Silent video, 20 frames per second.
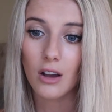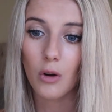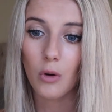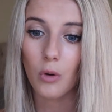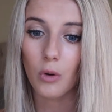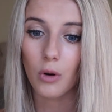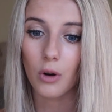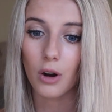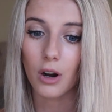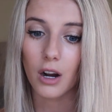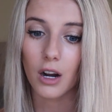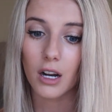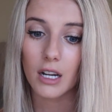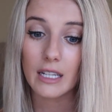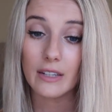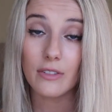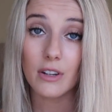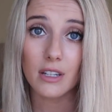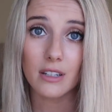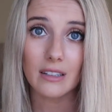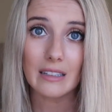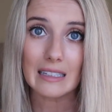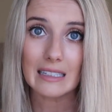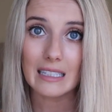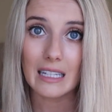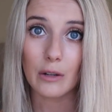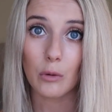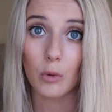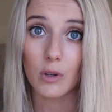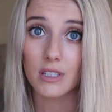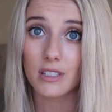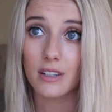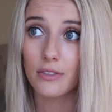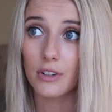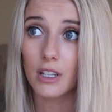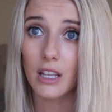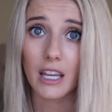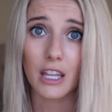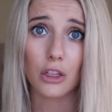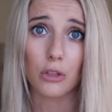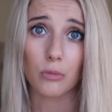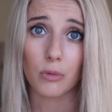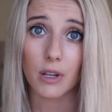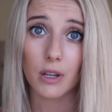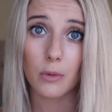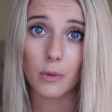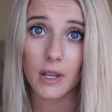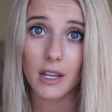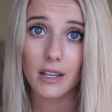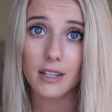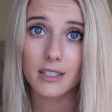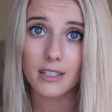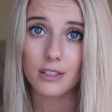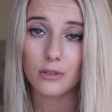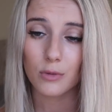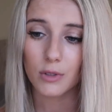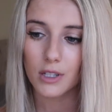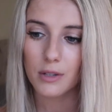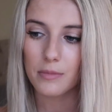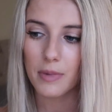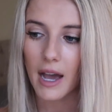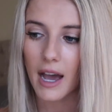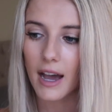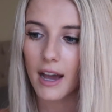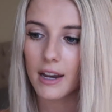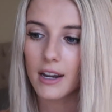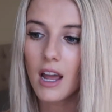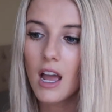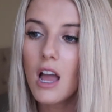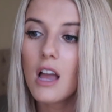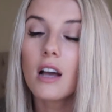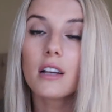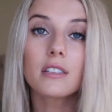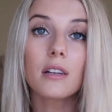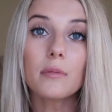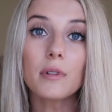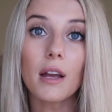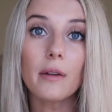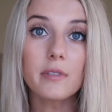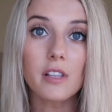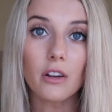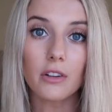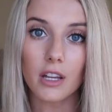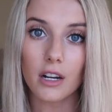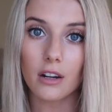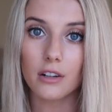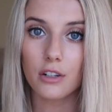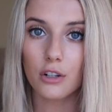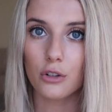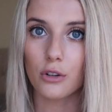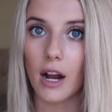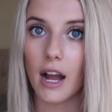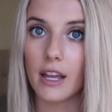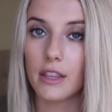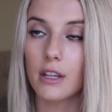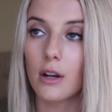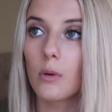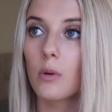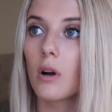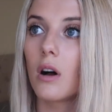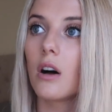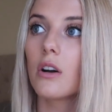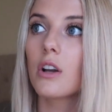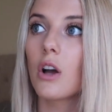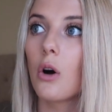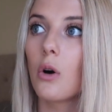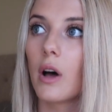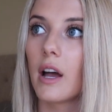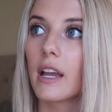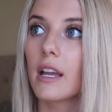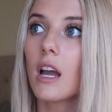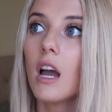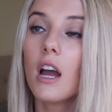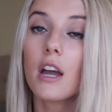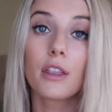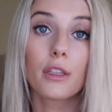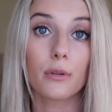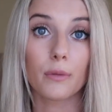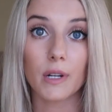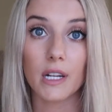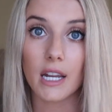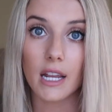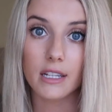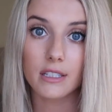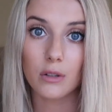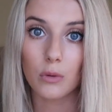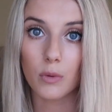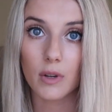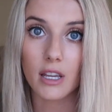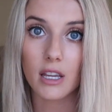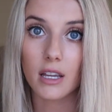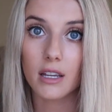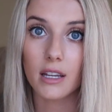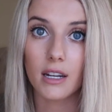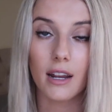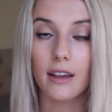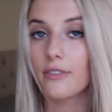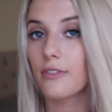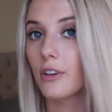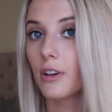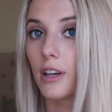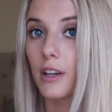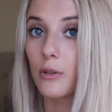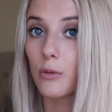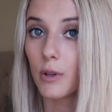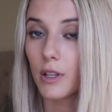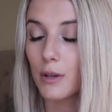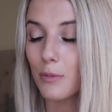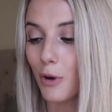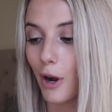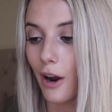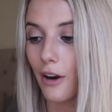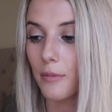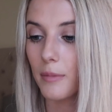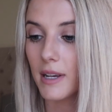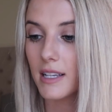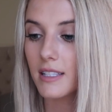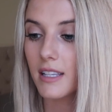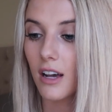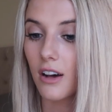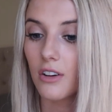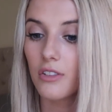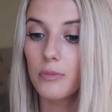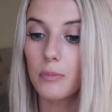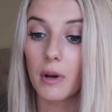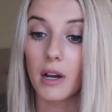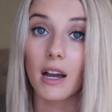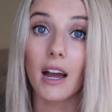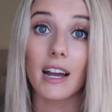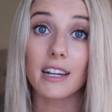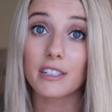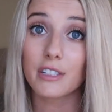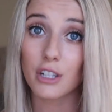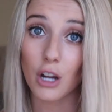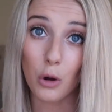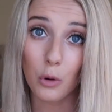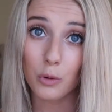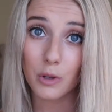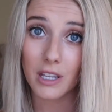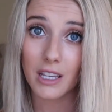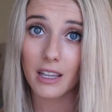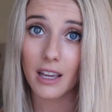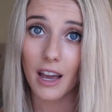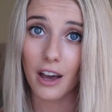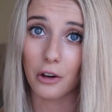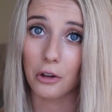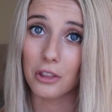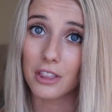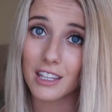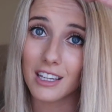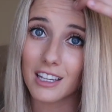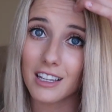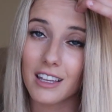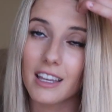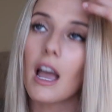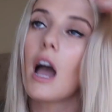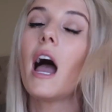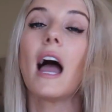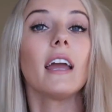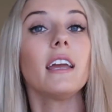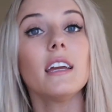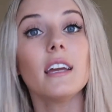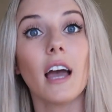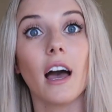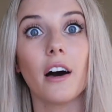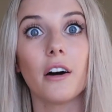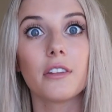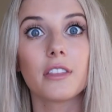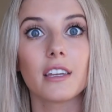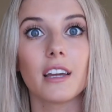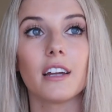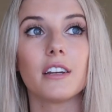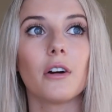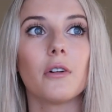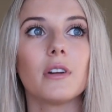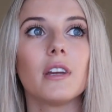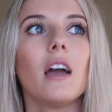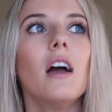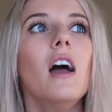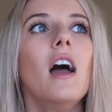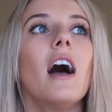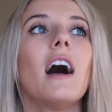or even like once every like 3 weeks. It's really bad. Sometimes I'll get on a grind there where I'll go like 3 days a week and I feel like really proud of myself, but I don't eat healthy. Like, I eat healthy. I don't